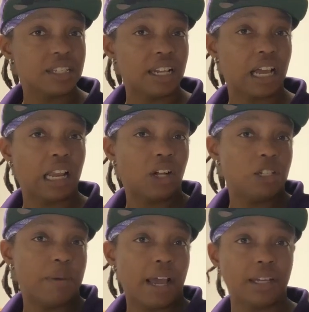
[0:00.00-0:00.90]
And that kind of goes
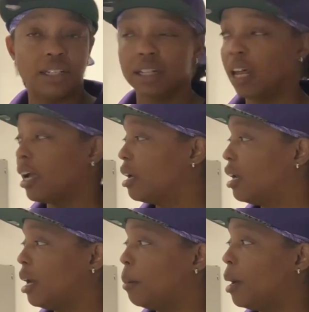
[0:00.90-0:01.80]
back into like
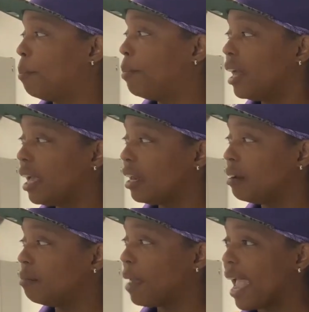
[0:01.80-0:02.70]
a
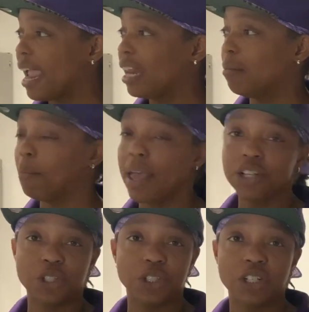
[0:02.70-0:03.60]
plain pain and
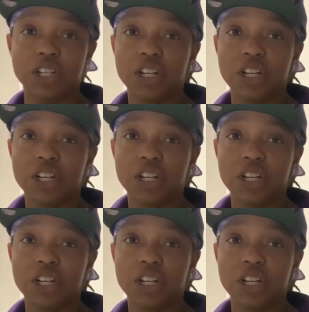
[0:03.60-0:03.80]
measure